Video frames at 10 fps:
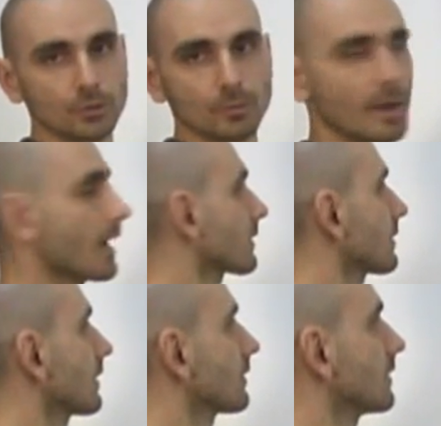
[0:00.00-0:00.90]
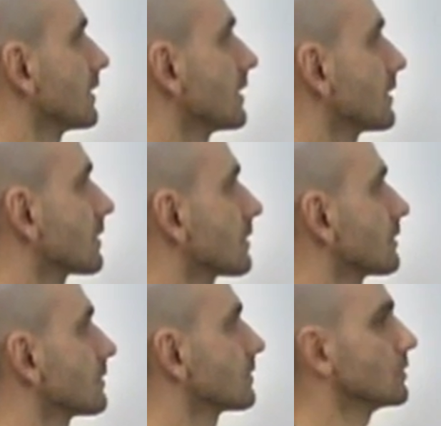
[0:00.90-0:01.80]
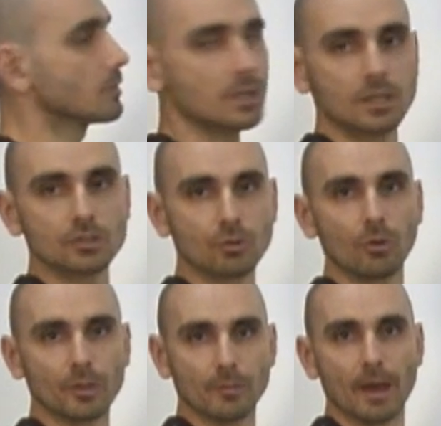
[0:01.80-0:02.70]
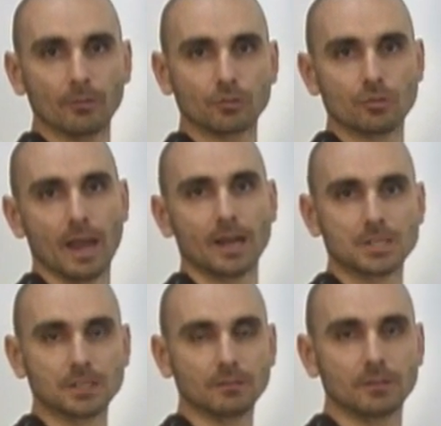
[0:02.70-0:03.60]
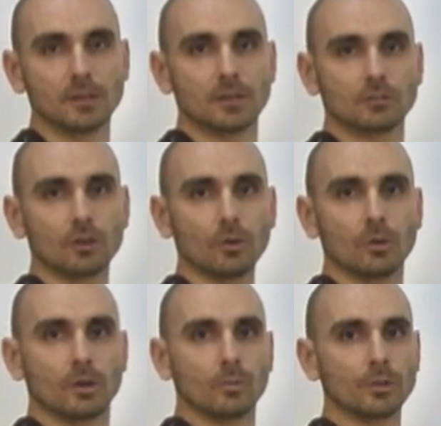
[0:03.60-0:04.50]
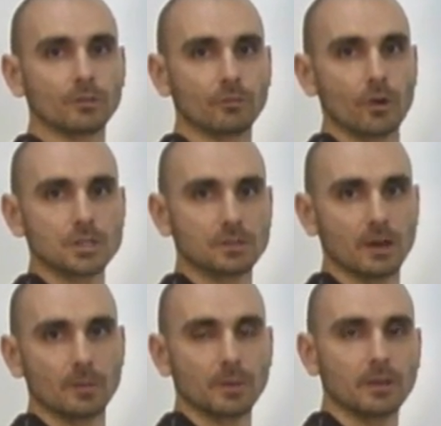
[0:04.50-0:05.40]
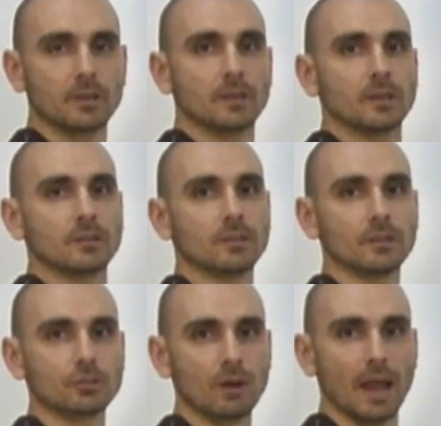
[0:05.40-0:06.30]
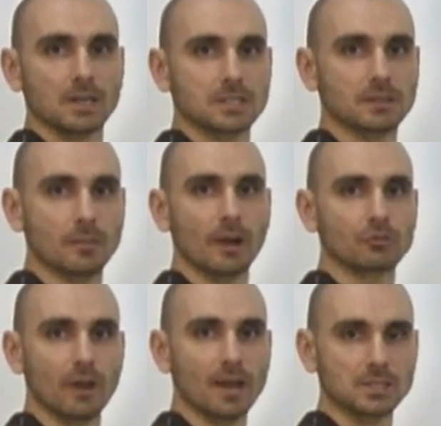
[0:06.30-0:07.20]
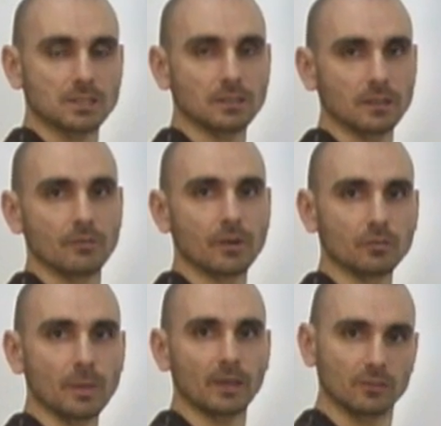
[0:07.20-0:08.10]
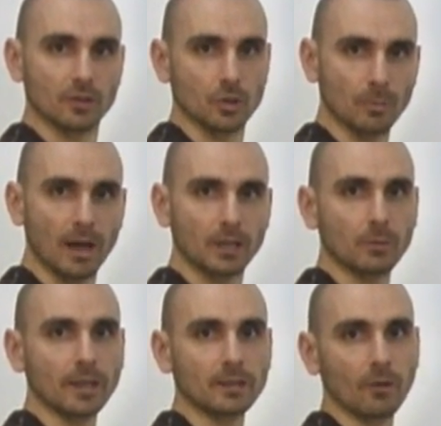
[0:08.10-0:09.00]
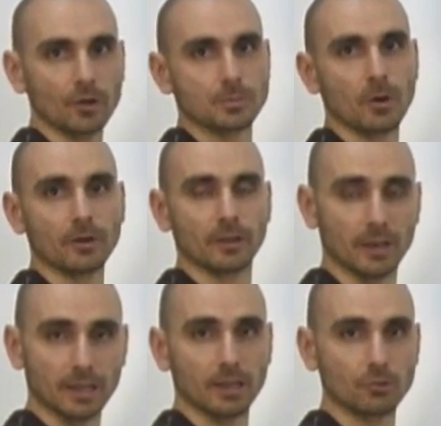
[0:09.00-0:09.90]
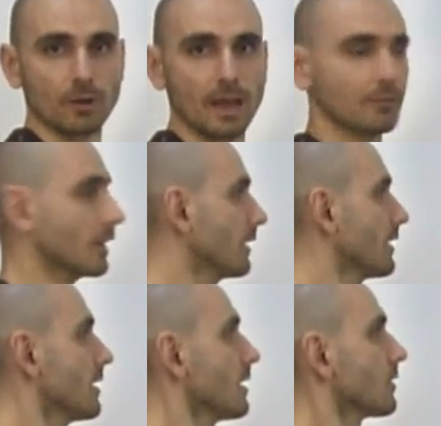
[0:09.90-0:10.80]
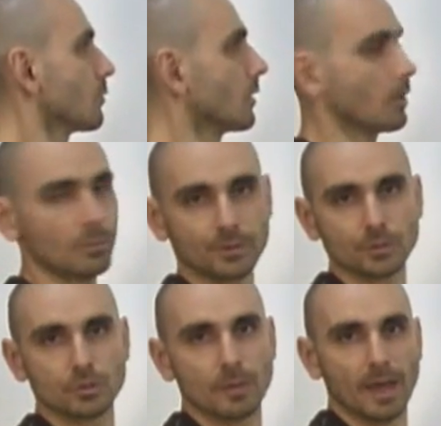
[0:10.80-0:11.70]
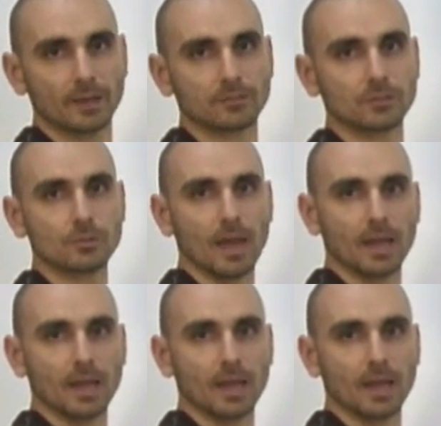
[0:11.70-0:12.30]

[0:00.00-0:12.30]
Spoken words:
Nubax is you can control the amount of traction. So with inversion therapy, the amount of traction delivered is based on your body weight in large part, and again, gravity. Well, with the Nubax, you